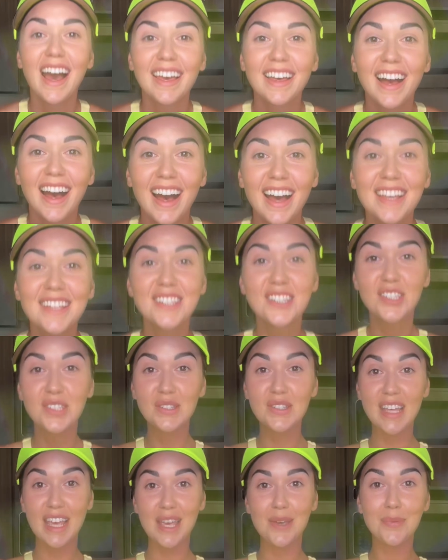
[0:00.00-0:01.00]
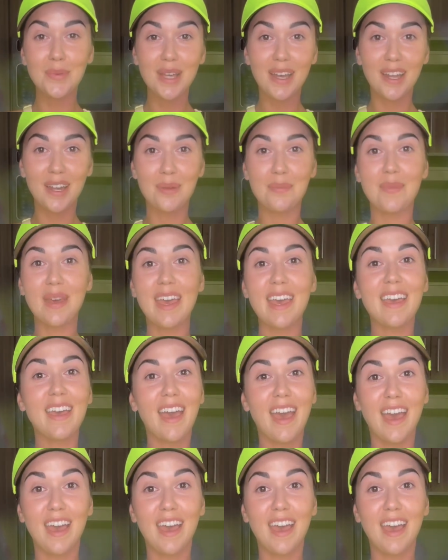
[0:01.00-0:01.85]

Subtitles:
Hi guys, today we're gonna make